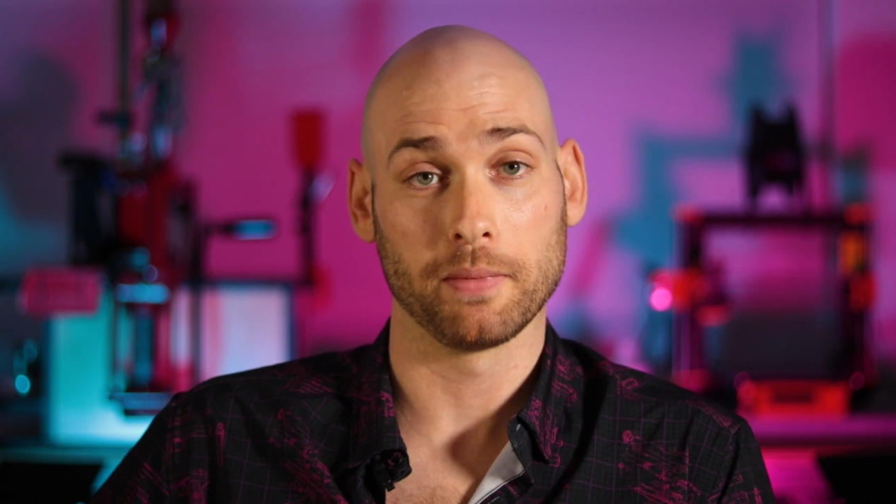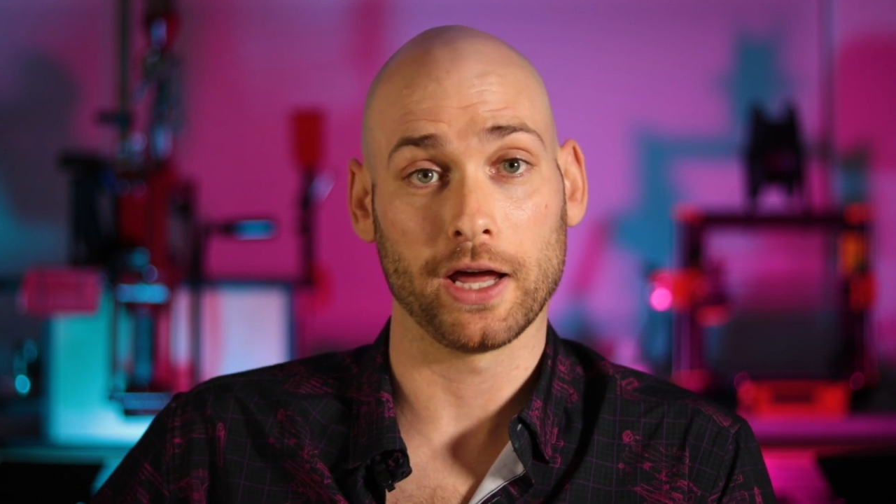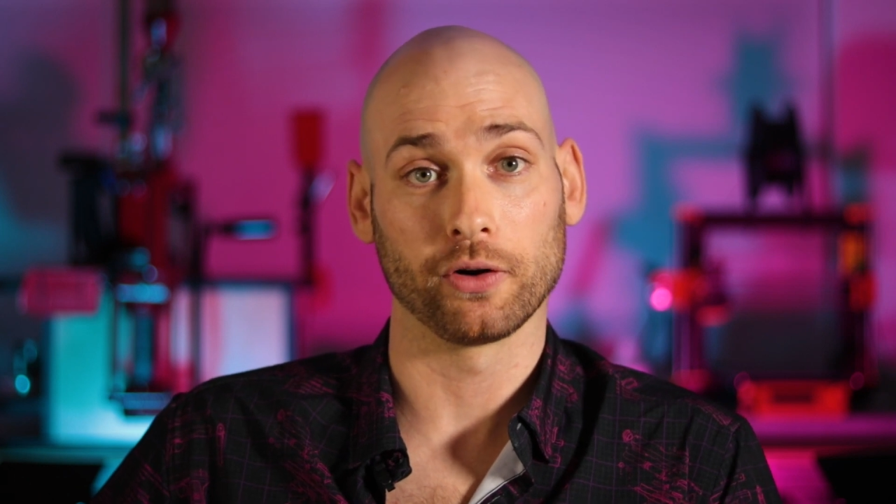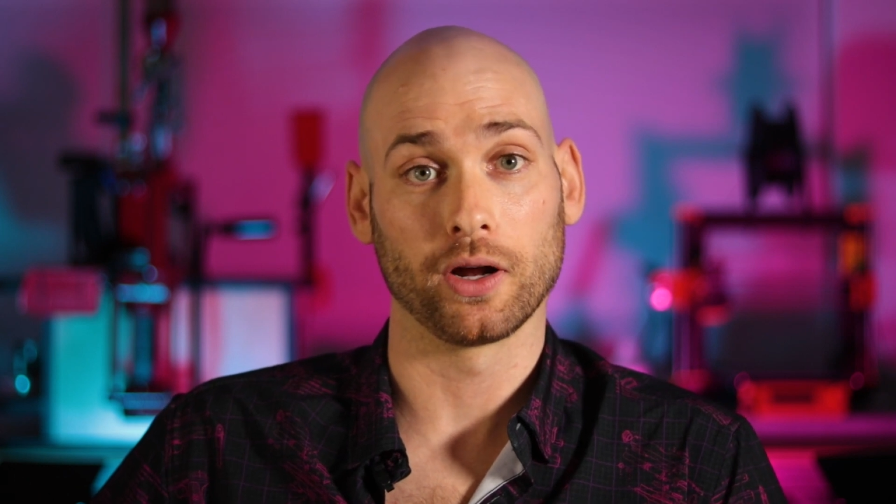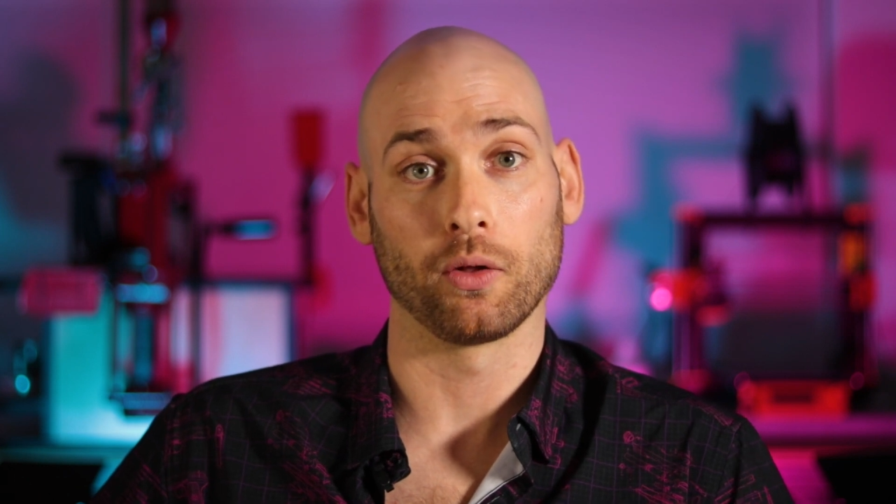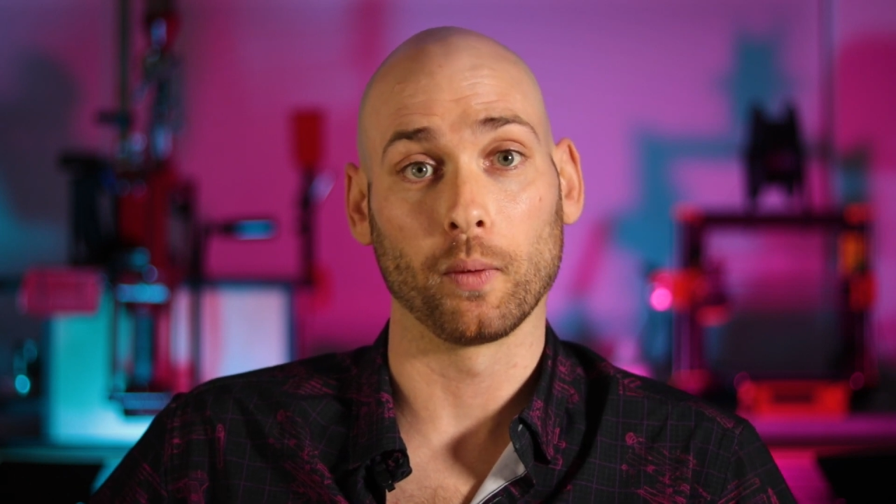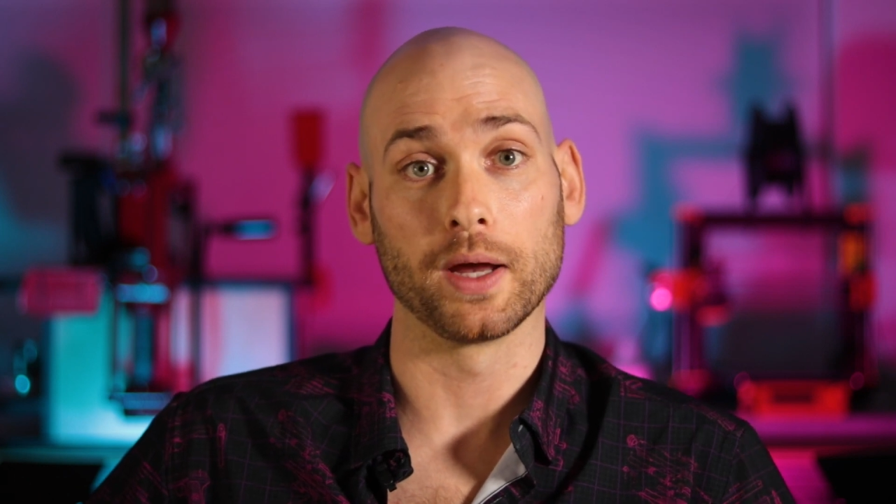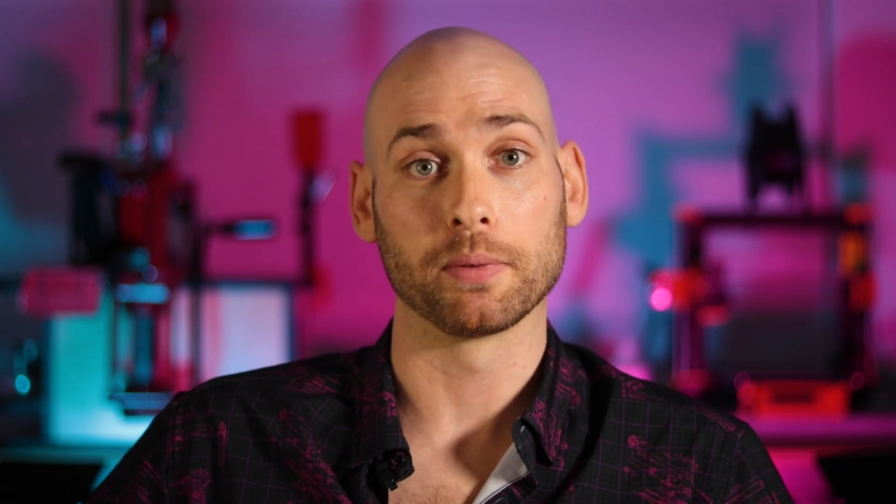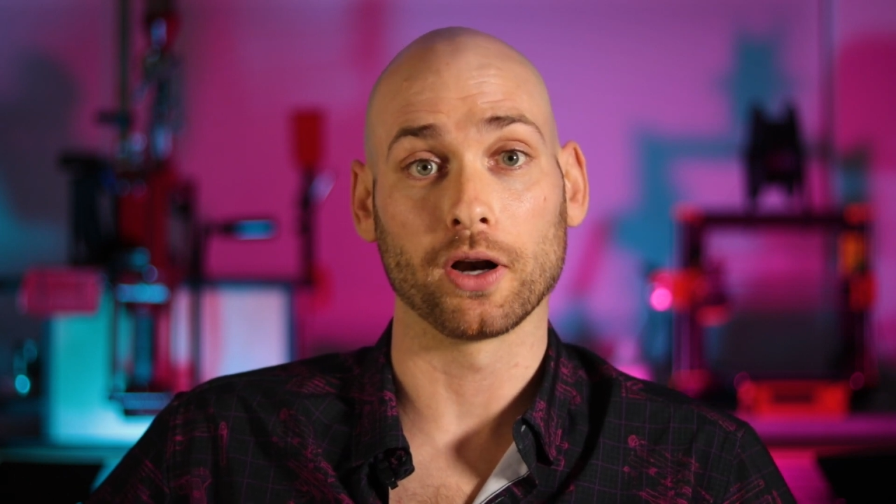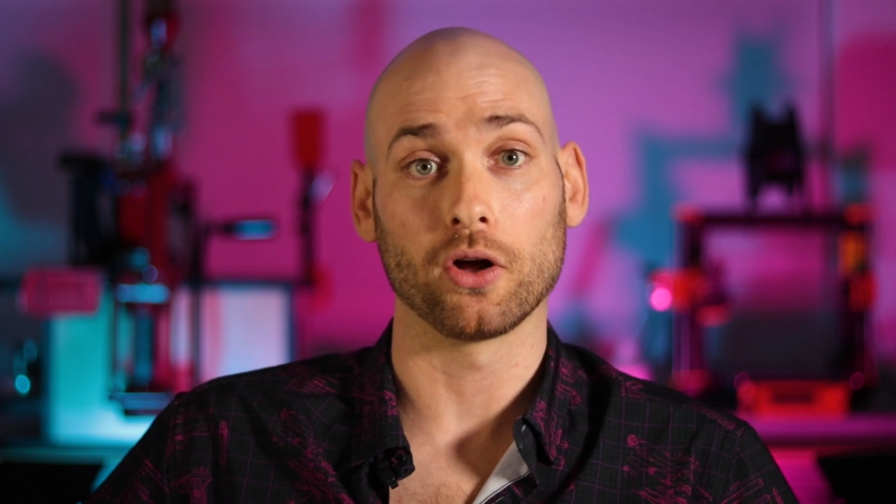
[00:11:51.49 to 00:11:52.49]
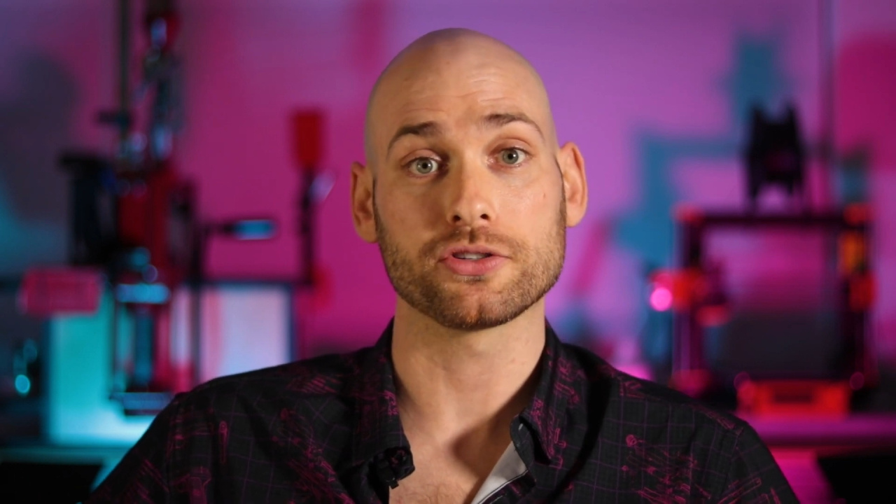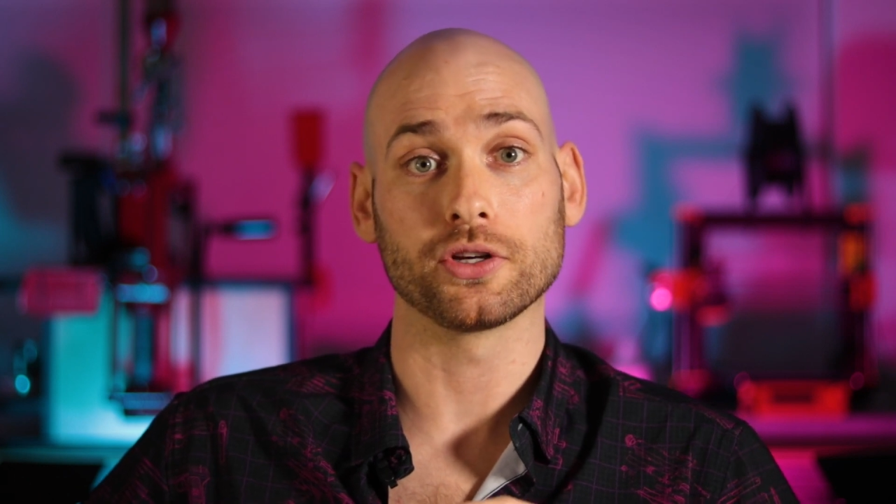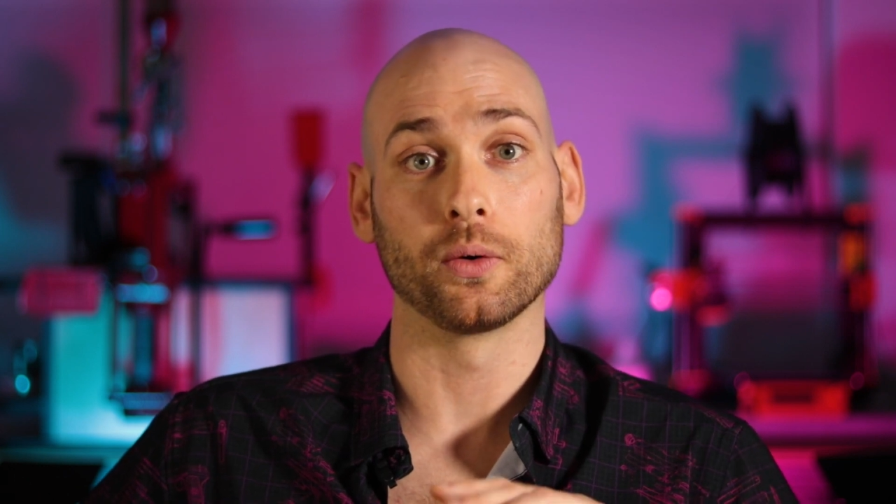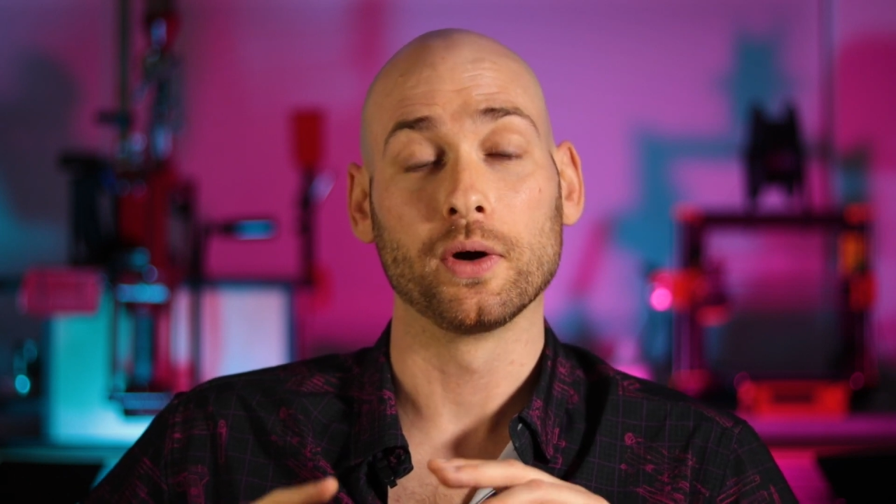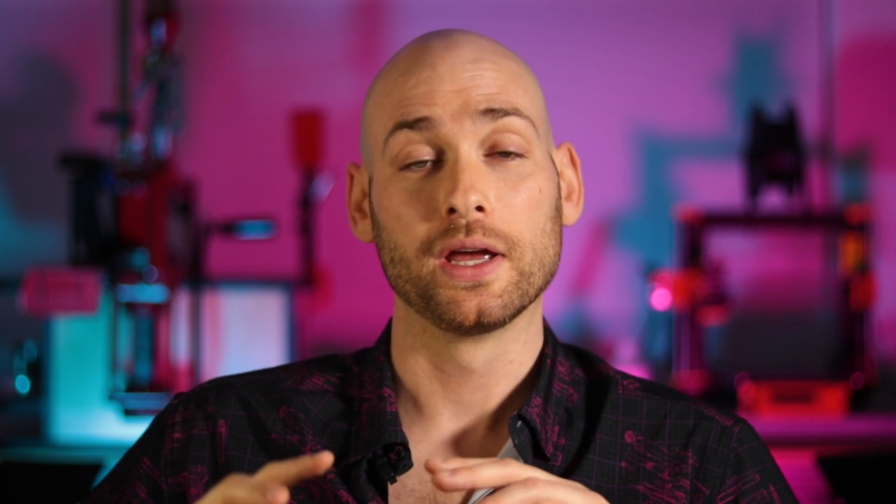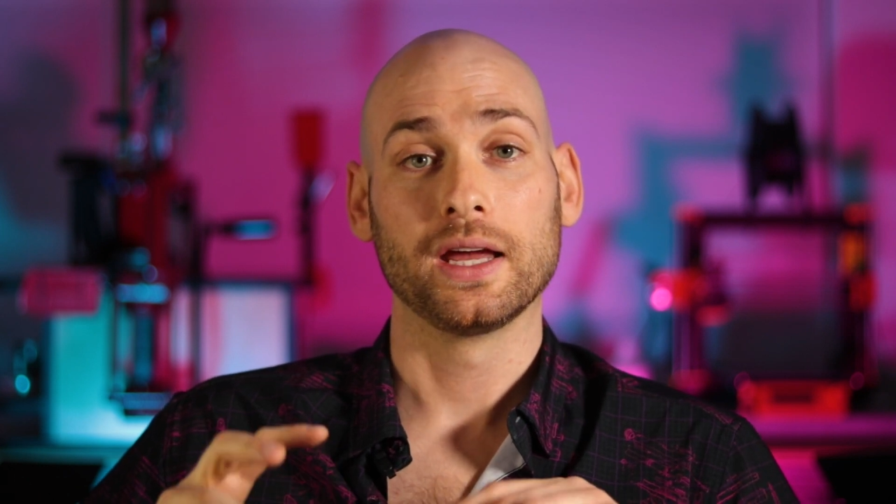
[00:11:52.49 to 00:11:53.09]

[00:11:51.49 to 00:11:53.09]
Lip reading: in battery all the way. But also